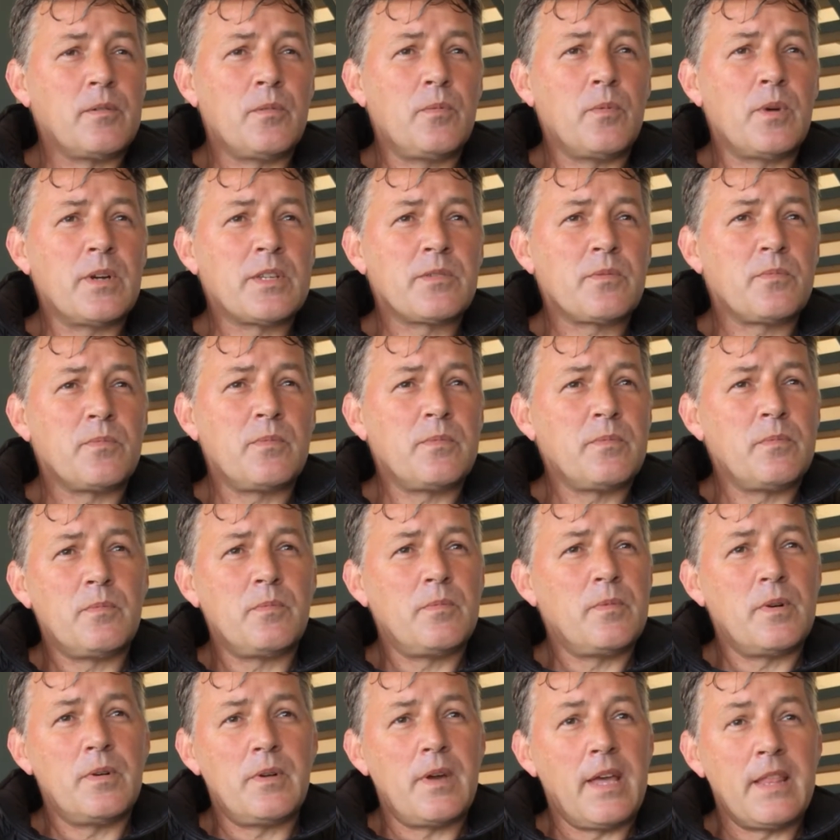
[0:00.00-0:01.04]
was
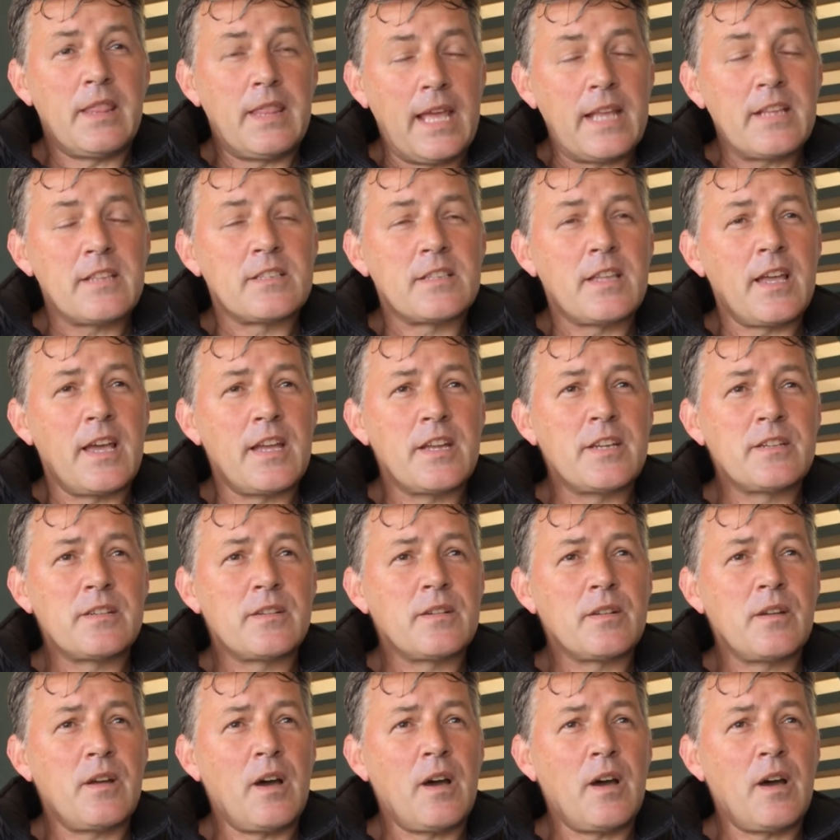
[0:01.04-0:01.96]
at that stage,